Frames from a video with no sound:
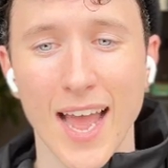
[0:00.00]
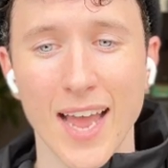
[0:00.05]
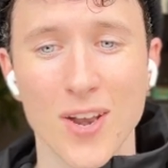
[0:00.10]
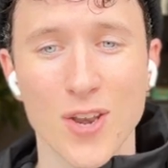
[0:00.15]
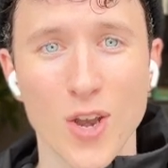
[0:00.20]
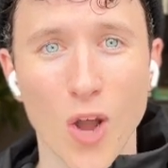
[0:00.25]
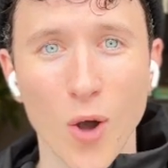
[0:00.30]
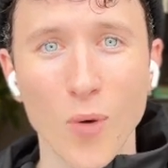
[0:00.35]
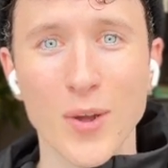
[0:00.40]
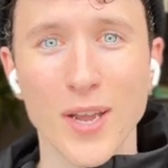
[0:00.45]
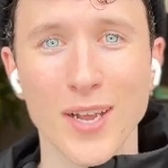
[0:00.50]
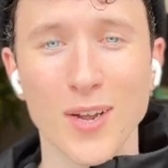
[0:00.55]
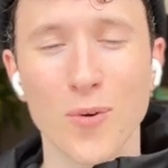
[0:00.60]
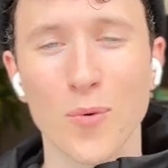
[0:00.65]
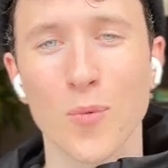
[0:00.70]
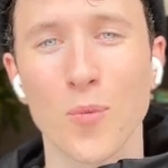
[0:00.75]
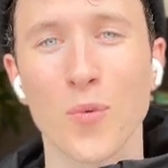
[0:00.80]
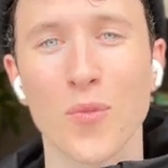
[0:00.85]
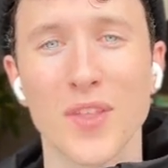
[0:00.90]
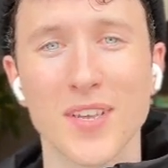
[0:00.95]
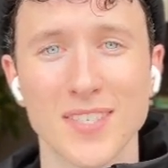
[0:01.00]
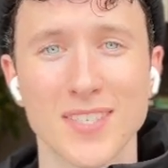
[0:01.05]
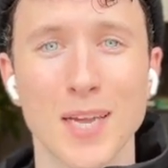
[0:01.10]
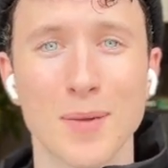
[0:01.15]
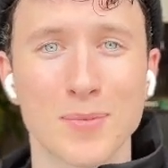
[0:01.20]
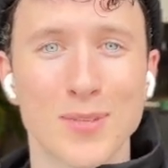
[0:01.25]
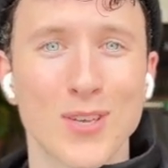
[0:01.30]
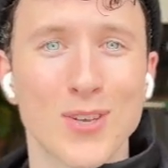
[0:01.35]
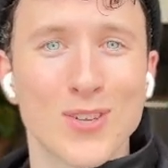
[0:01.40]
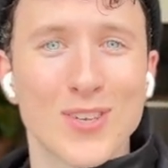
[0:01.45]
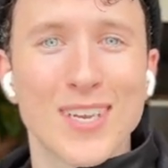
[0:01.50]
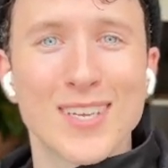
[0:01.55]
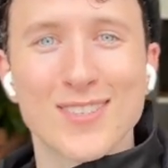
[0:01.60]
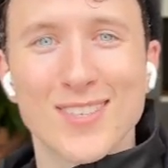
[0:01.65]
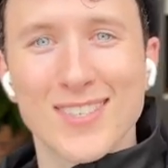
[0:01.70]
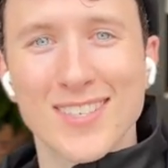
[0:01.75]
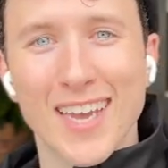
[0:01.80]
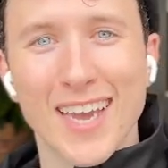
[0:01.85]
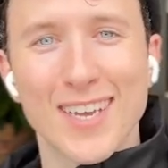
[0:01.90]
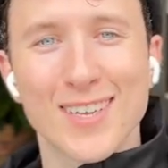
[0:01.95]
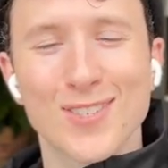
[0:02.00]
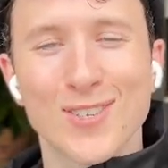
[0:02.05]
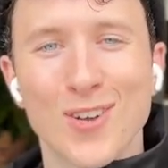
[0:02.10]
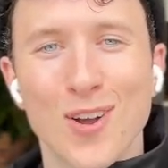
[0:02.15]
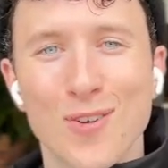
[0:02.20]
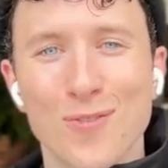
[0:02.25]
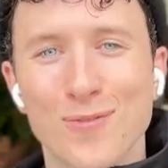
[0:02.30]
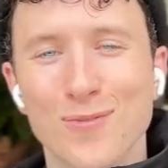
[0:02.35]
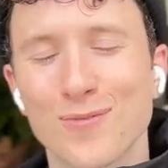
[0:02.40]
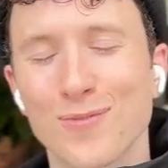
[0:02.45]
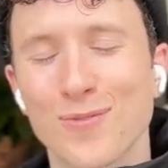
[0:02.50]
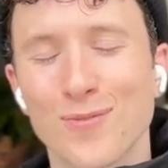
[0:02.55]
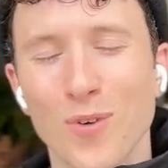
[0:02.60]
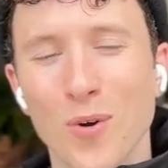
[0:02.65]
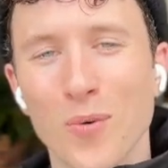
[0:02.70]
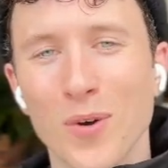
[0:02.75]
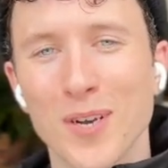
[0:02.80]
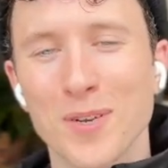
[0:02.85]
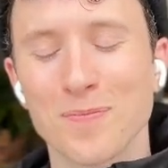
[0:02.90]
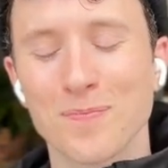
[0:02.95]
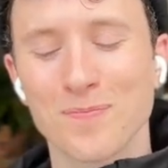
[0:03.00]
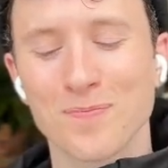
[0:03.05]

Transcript: knowing the steps that you need to take to go forward.